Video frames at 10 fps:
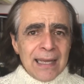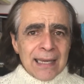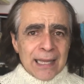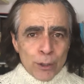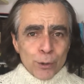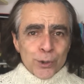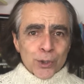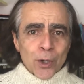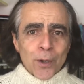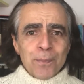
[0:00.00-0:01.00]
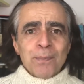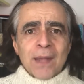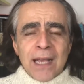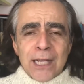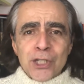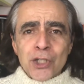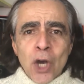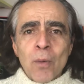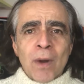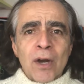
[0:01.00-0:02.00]
Keruso is
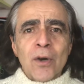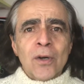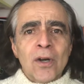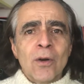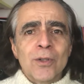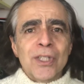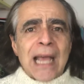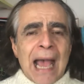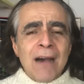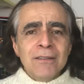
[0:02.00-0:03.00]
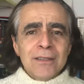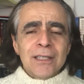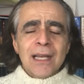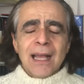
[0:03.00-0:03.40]
someone who goes out,